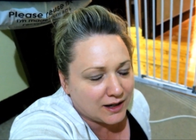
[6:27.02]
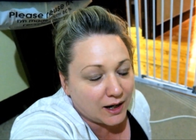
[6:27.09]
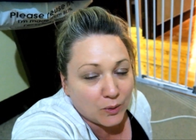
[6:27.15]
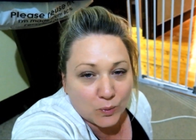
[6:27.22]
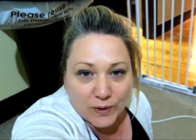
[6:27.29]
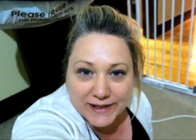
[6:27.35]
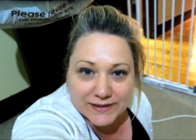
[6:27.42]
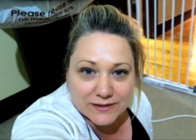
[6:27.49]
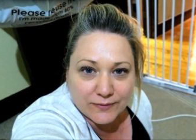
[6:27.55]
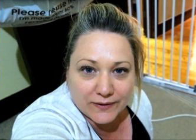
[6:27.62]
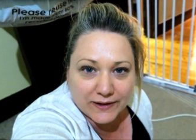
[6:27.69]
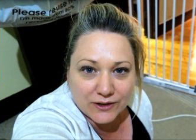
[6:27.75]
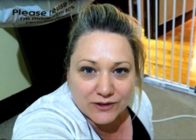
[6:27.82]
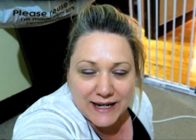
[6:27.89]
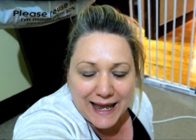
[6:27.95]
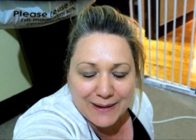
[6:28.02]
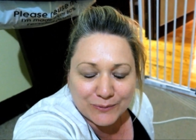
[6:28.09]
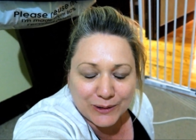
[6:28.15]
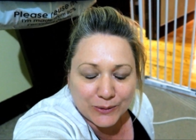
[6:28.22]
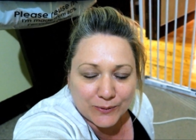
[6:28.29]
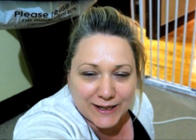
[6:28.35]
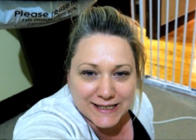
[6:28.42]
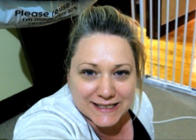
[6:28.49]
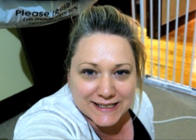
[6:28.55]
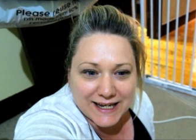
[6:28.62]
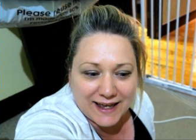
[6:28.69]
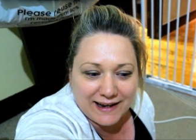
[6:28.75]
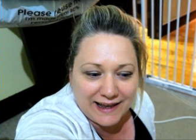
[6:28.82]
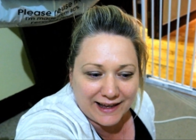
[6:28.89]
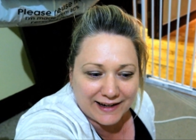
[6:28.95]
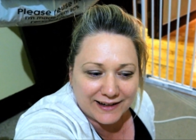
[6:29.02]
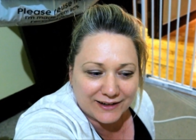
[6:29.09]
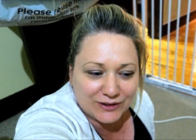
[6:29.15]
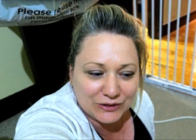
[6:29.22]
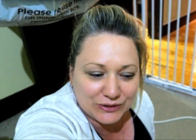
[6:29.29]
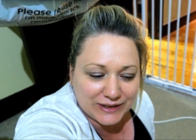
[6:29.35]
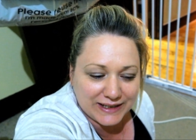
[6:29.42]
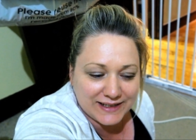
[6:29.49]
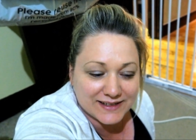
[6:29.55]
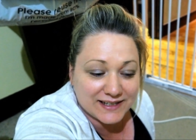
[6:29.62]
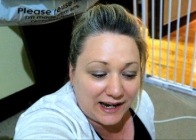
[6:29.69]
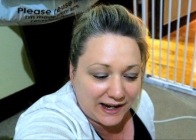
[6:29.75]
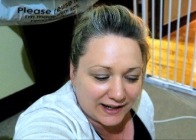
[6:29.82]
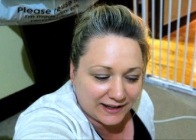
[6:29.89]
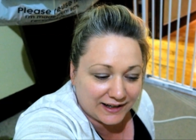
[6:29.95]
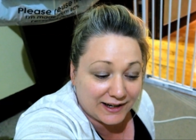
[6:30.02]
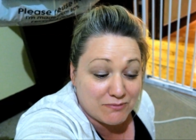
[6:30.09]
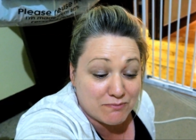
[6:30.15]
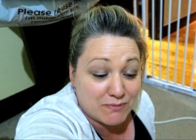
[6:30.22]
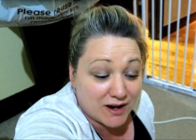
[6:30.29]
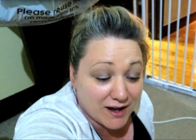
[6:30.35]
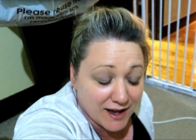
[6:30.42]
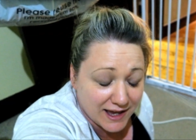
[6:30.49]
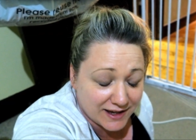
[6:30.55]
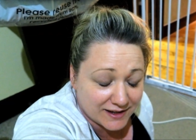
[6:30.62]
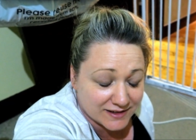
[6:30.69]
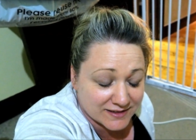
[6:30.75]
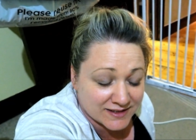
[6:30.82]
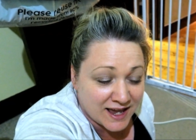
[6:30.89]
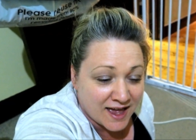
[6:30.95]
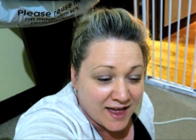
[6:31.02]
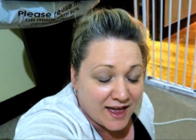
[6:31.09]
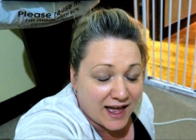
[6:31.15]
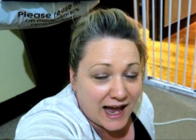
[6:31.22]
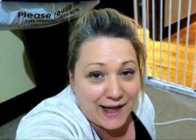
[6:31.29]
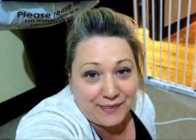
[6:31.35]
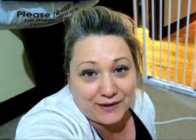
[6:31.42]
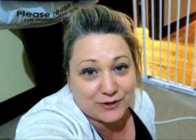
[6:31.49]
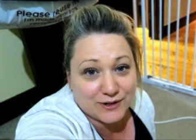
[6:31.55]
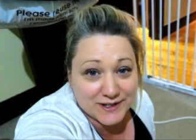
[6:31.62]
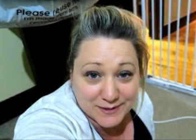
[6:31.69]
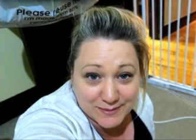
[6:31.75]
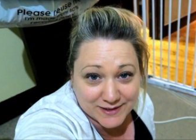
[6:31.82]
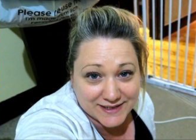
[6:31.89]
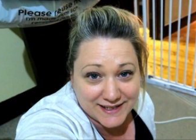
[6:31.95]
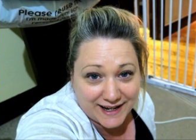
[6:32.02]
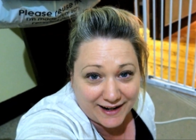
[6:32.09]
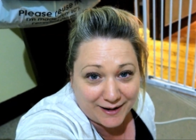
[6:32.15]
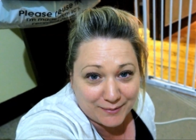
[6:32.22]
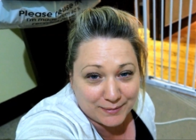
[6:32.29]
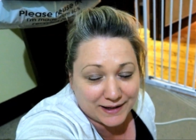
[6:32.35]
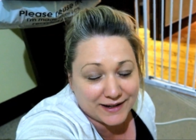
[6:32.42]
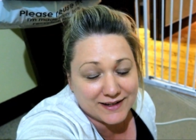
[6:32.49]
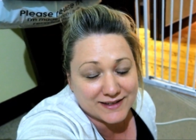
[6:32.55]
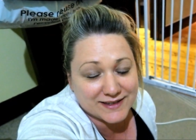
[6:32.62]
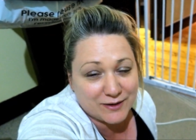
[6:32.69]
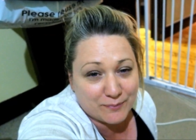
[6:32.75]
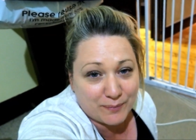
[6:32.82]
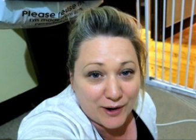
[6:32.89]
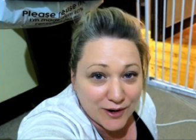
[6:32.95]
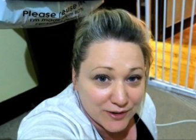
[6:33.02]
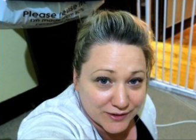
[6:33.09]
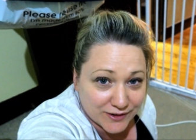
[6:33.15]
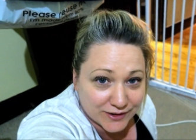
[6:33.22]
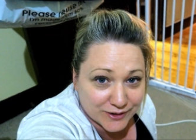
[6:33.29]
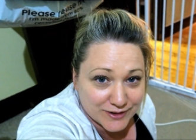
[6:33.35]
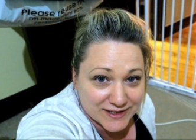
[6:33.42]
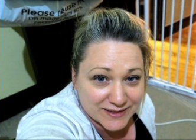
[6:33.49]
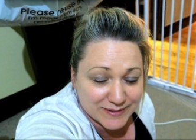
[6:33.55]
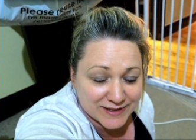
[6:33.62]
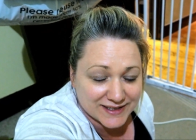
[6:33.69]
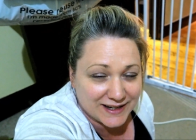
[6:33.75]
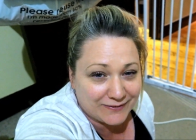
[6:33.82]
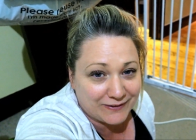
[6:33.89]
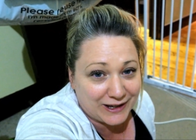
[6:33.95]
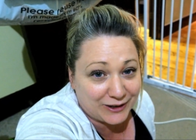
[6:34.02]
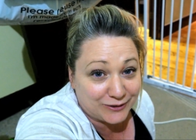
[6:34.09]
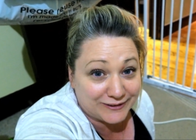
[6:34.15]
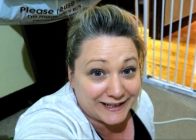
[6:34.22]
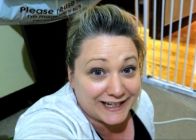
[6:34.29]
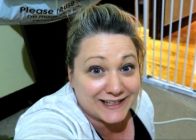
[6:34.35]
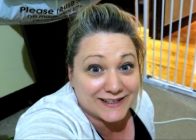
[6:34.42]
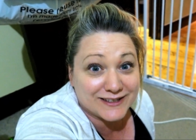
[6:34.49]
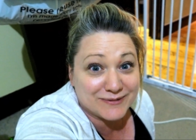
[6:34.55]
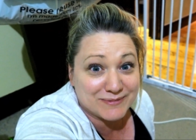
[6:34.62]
a Westfield, and we went and had a look in Target and Myers at the Christmas setup because they've both got Christmas stuff out already. It's